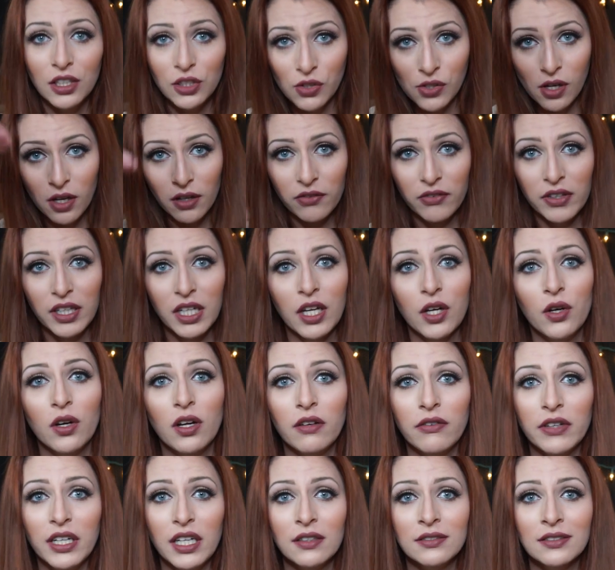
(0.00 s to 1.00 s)
You saw the video
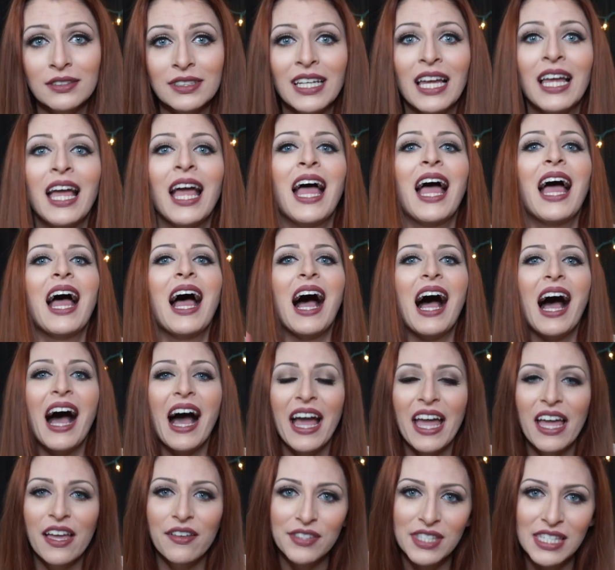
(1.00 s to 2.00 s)
of it.
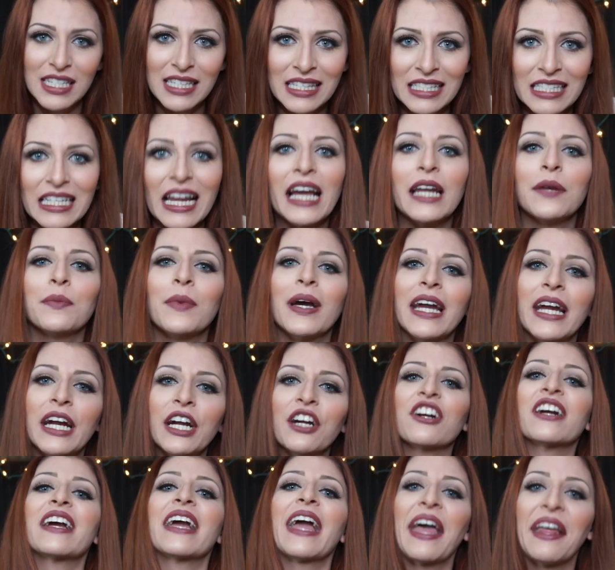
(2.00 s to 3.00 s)
I have since dyed my
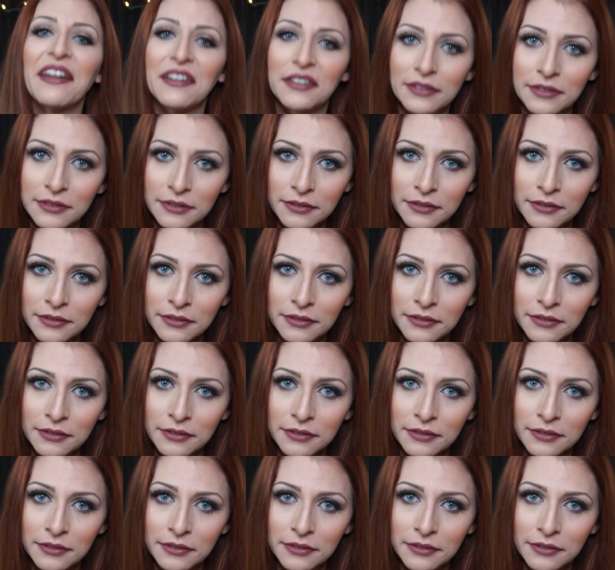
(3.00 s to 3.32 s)
hair again.